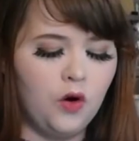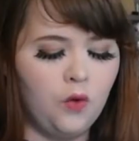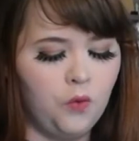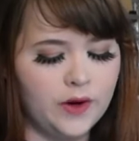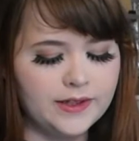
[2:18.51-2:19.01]

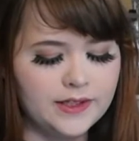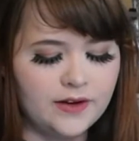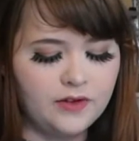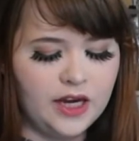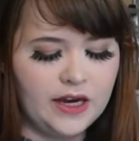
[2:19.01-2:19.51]

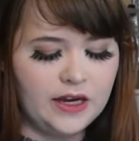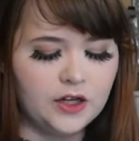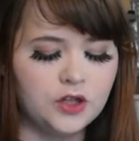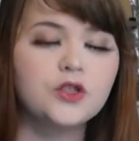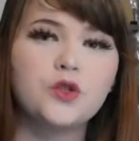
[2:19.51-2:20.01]

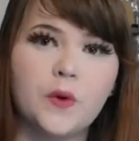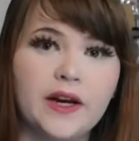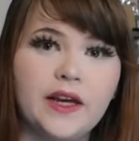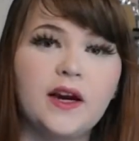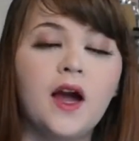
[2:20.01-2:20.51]
$178.20.
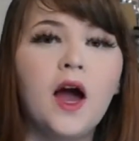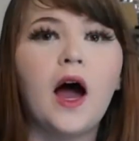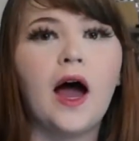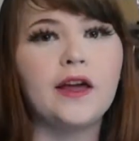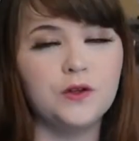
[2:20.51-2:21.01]

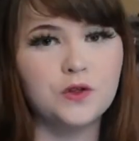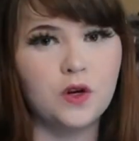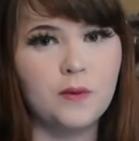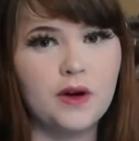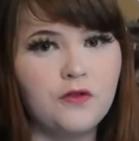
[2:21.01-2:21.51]
I used
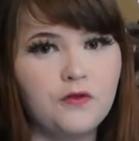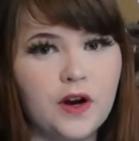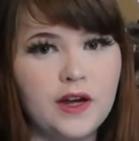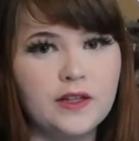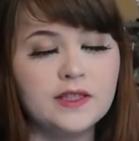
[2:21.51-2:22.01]
one of my
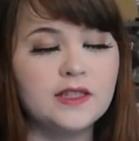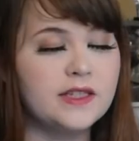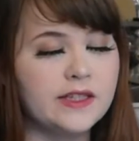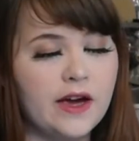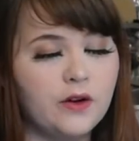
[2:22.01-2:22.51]
friend's
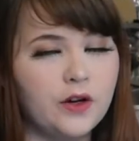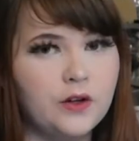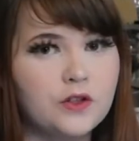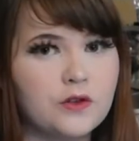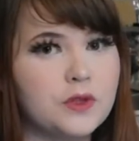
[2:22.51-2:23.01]
discount
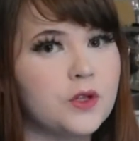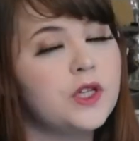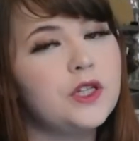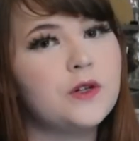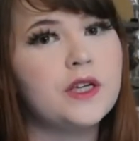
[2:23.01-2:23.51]
codes from
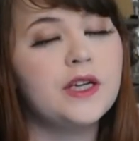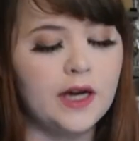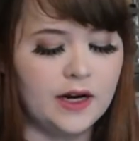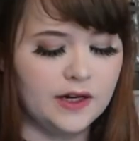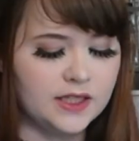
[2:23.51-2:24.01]
DokiDoki
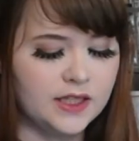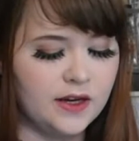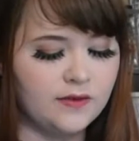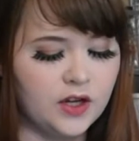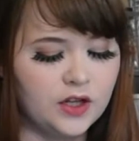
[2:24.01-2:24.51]
and I
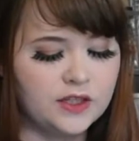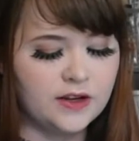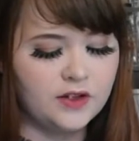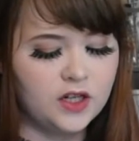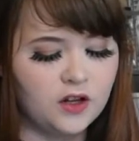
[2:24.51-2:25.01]
saved
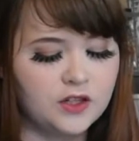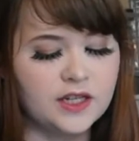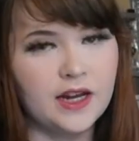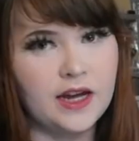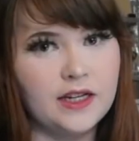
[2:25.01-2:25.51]

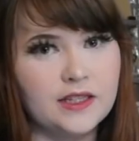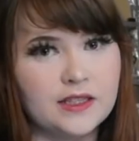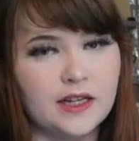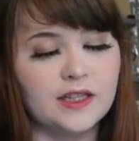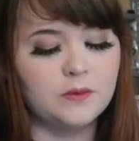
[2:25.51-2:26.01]

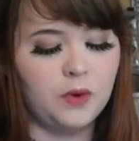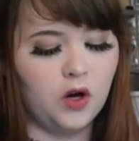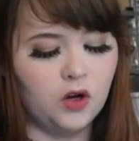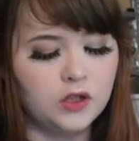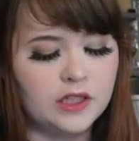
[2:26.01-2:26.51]
$7.80, but
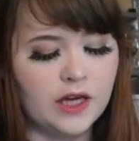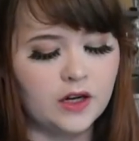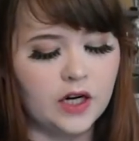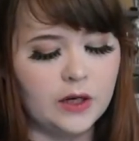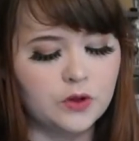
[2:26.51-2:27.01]

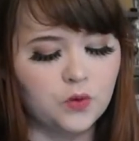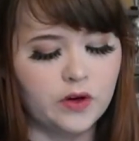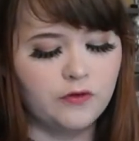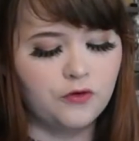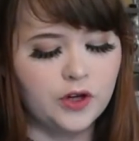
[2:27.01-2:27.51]
altogether it was
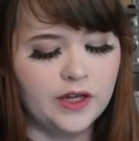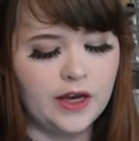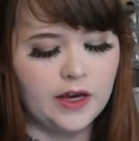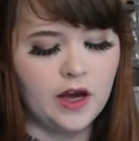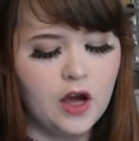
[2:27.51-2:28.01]

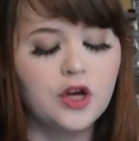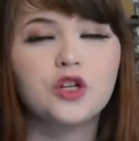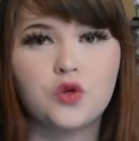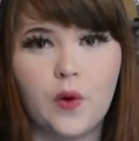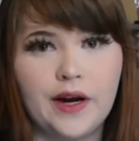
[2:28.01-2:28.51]
$148.20
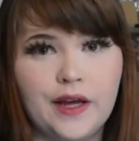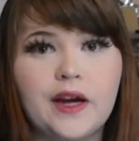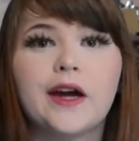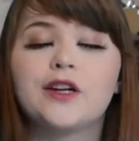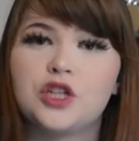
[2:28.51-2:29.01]

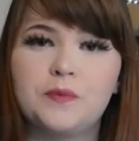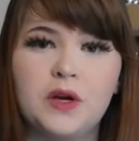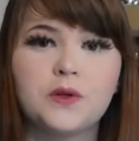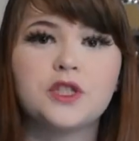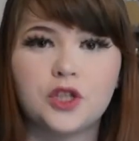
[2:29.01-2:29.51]
and
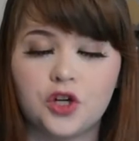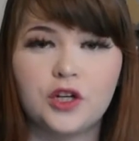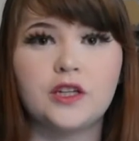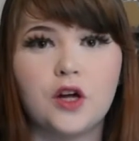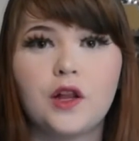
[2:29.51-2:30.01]
shipping was
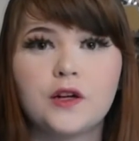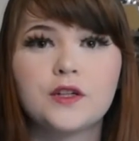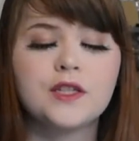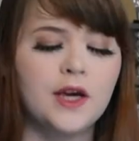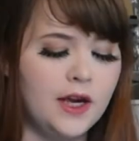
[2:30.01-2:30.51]
$30.
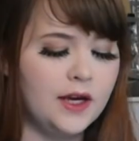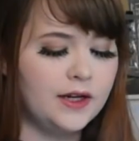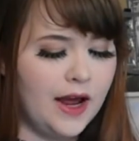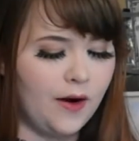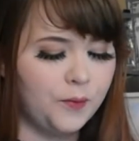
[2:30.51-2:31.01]

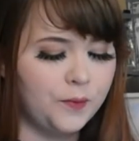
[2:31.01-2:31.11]
Now,